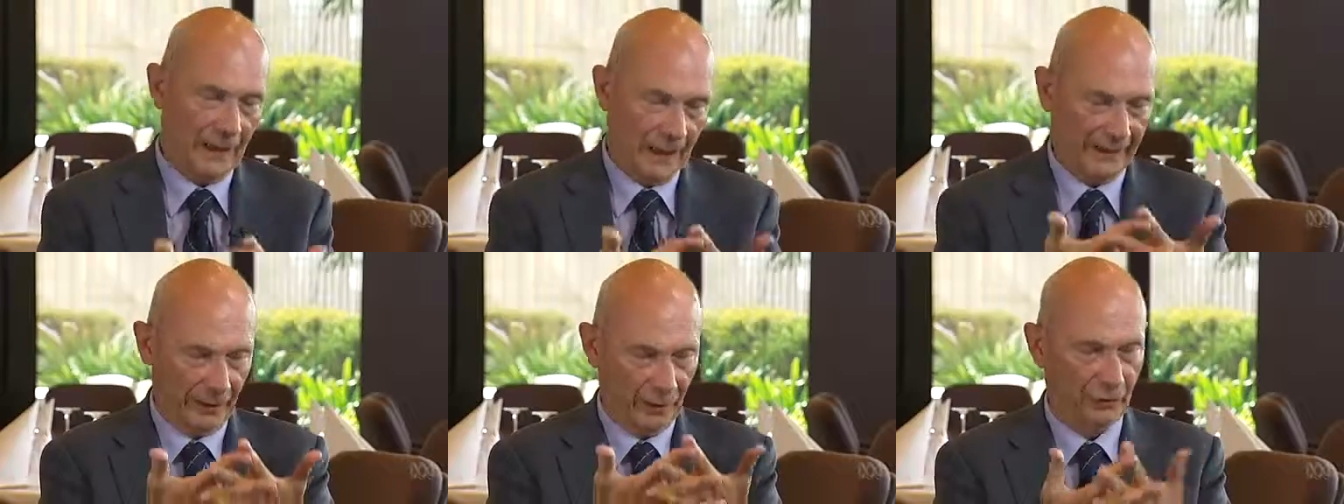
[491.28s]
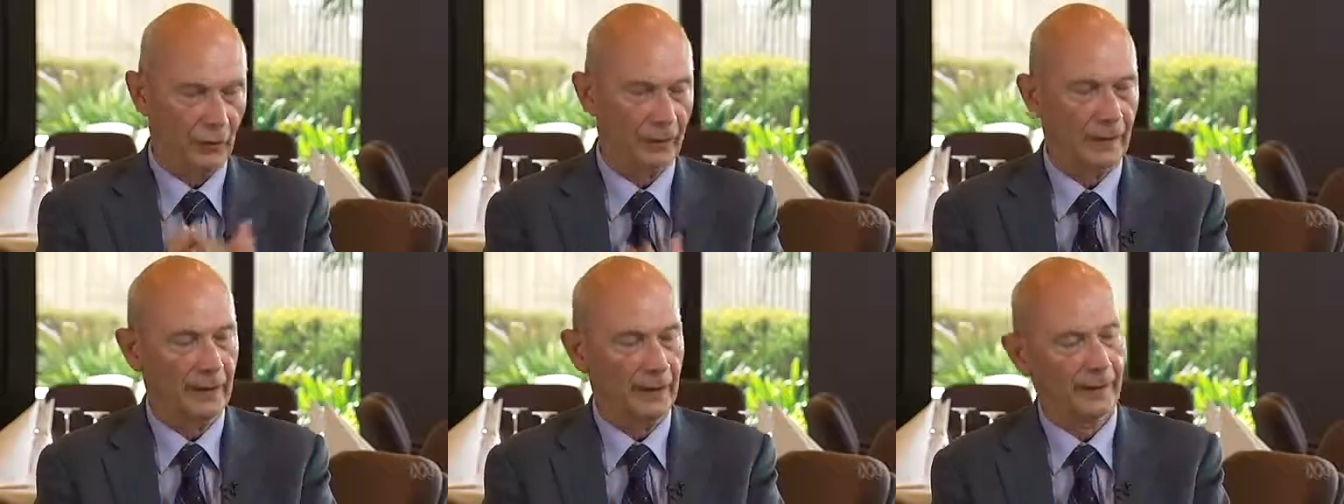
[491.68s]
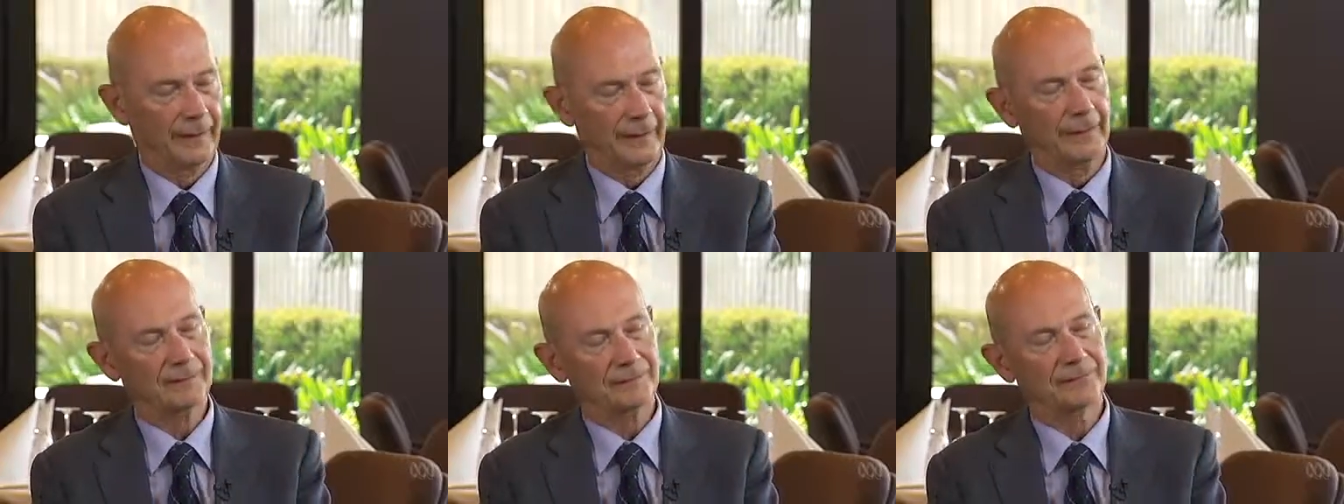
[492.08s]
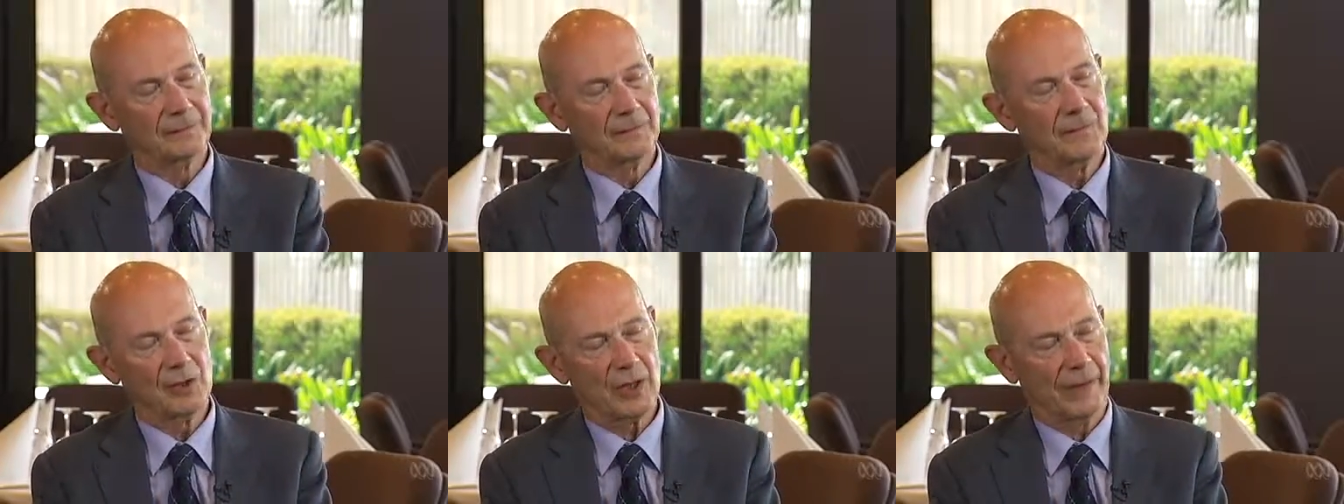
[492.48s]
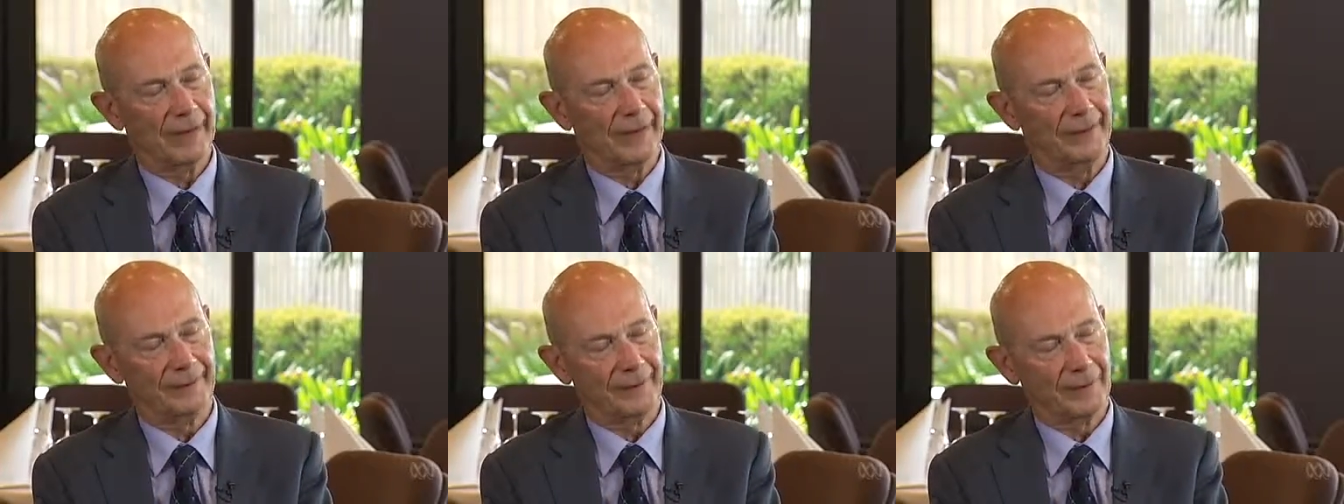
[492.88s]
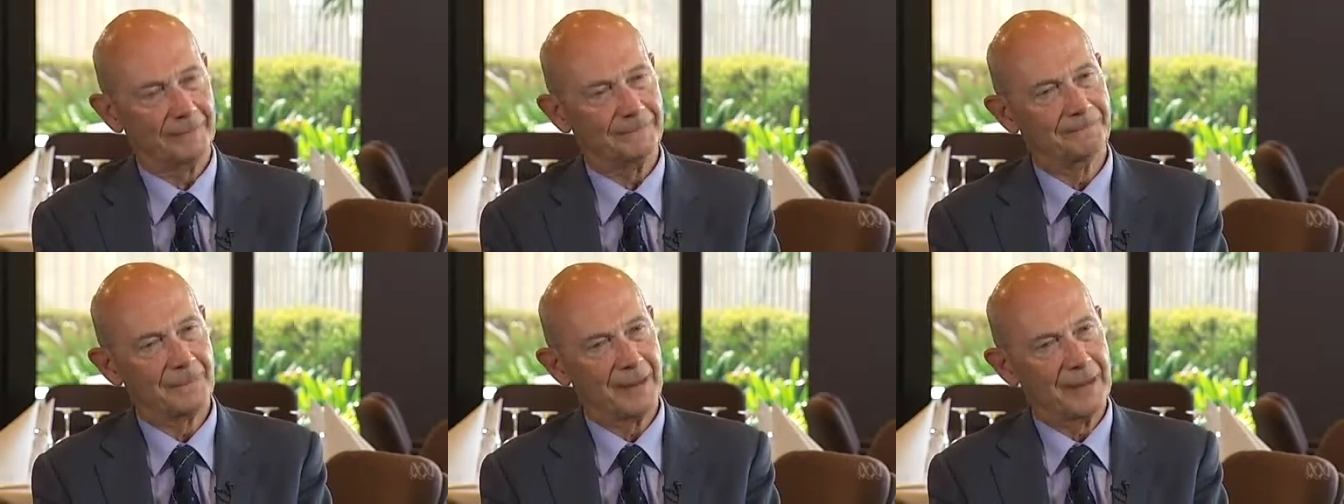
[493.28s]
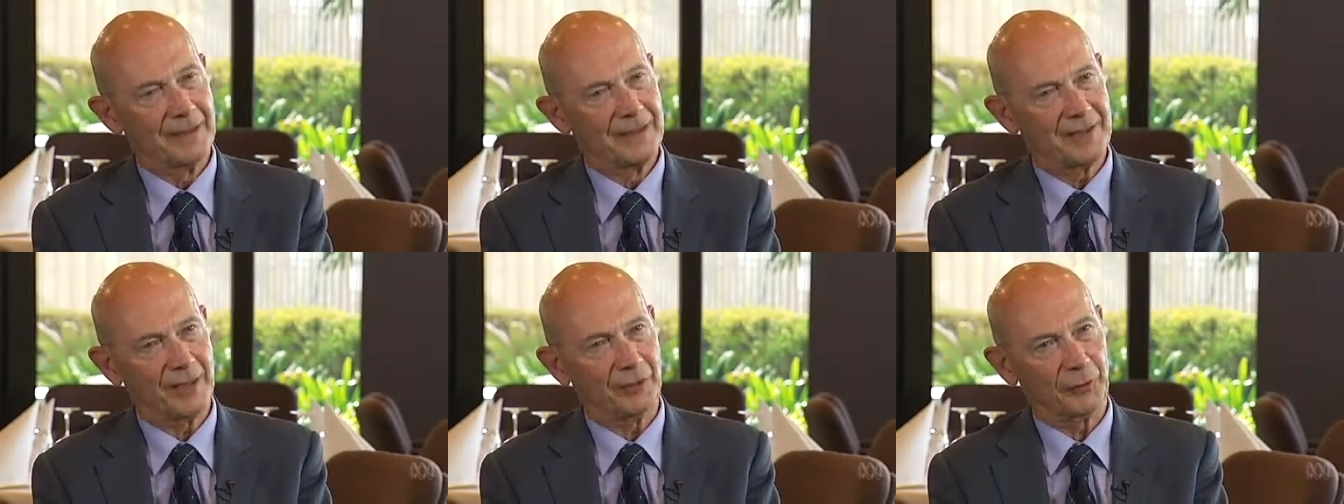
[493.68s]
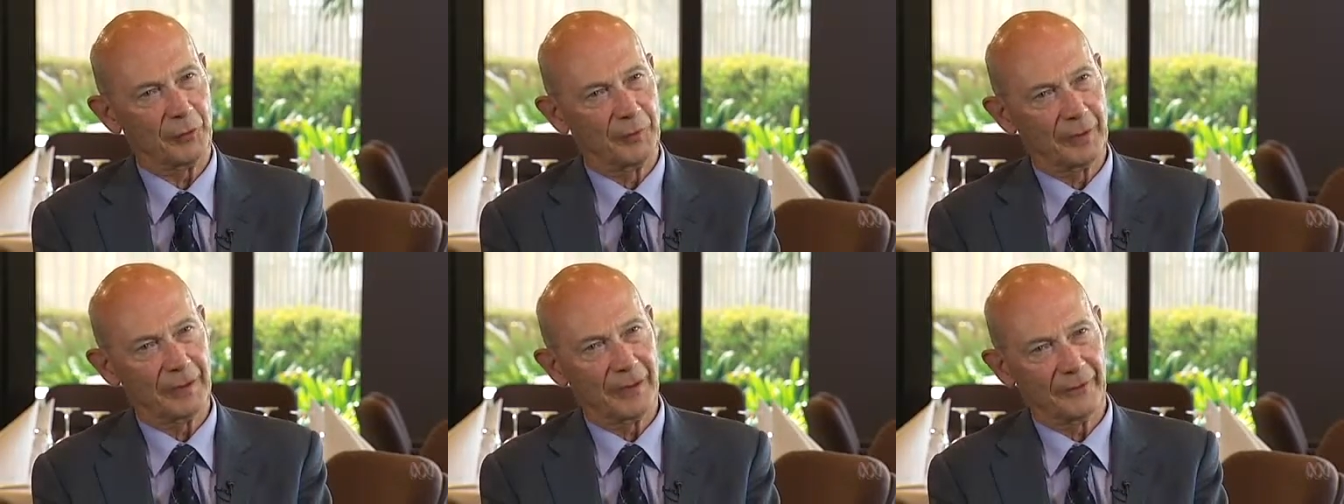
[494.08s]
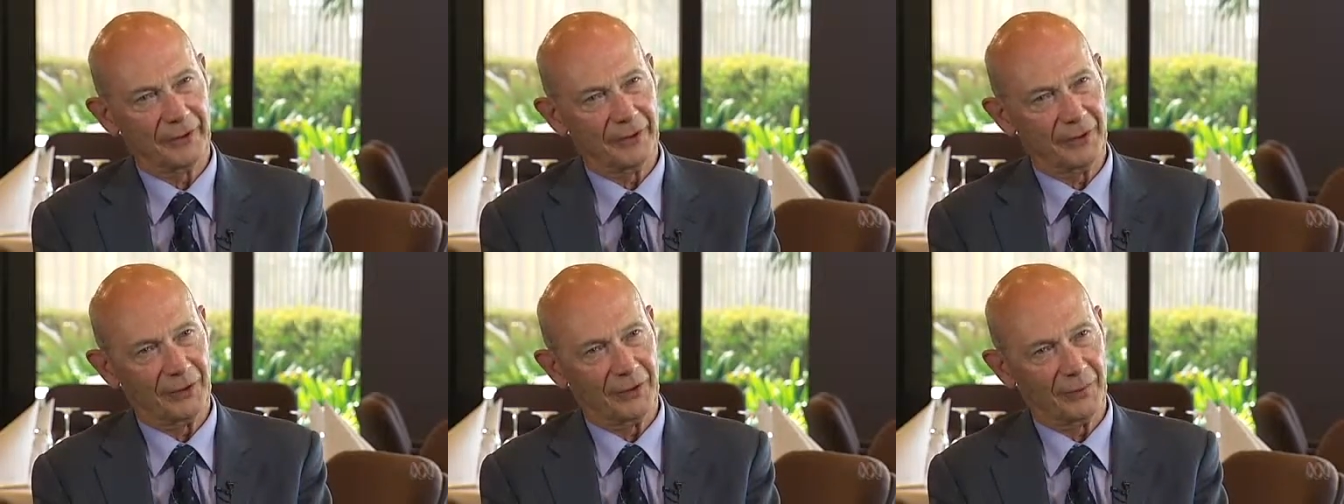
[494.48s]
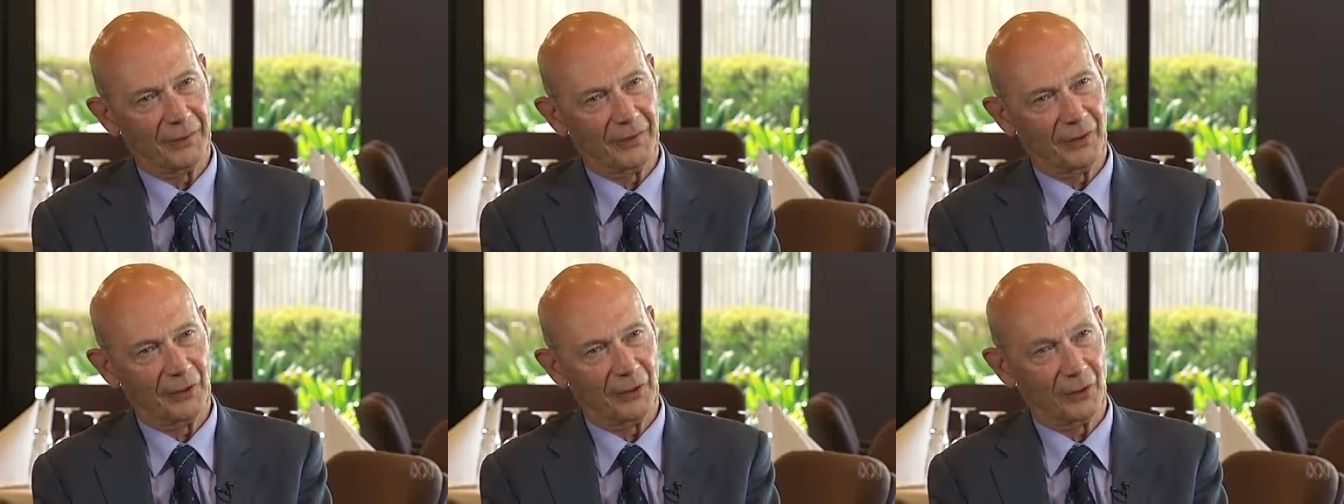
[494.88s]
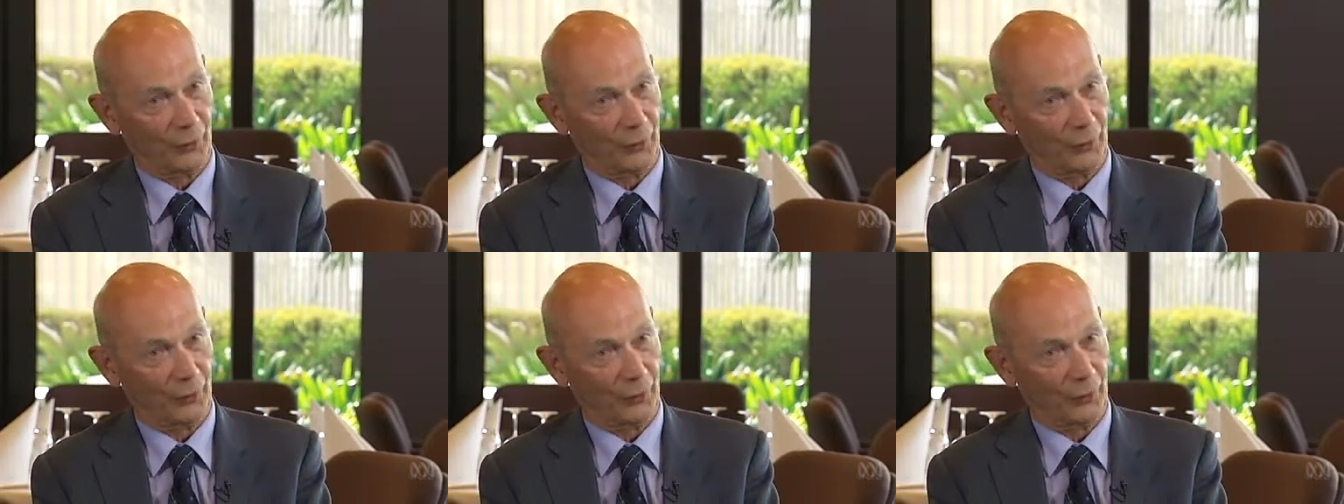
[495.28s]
And notably the Chinese central bank governor, Mr.